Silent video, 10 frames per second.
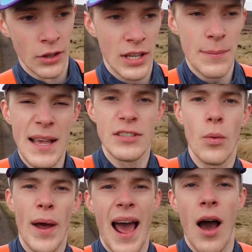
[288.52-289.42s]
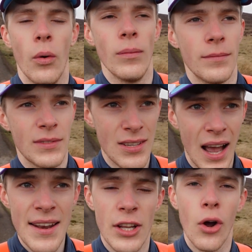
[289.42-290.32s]
he basically went out,
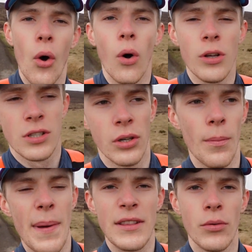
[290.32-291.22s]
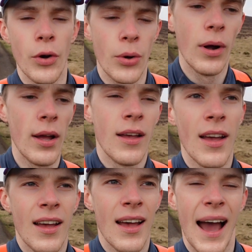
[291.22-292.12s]
designed the course, or made the route,
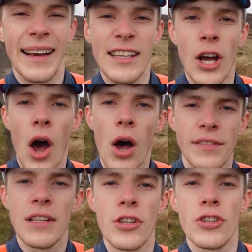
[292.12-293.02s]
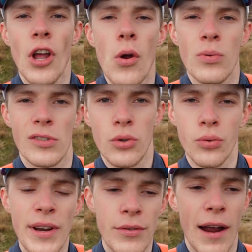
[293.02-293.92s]
and he carved into stones
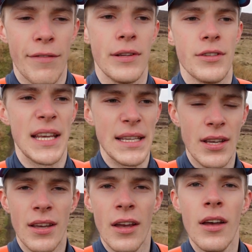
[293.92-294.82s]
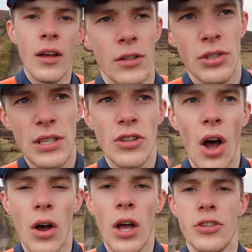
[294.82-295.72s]
grid references. So you
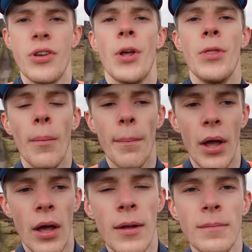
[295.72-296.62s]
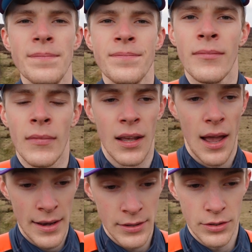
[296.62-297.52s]
start at a certain number,
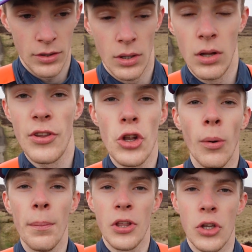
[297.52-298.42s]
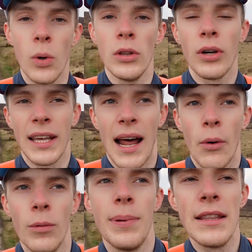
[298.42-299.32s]
and the number that you are looking at
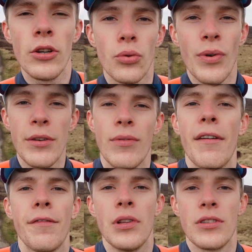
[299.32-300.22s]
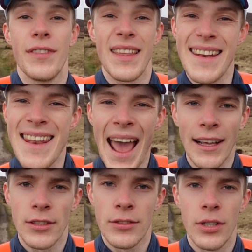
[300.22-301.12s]
will be the grid reference for the
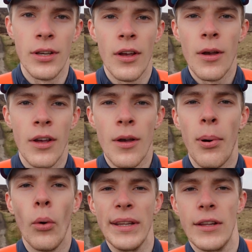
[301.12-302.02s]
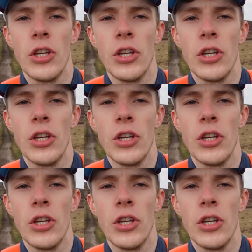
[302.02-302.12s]
next point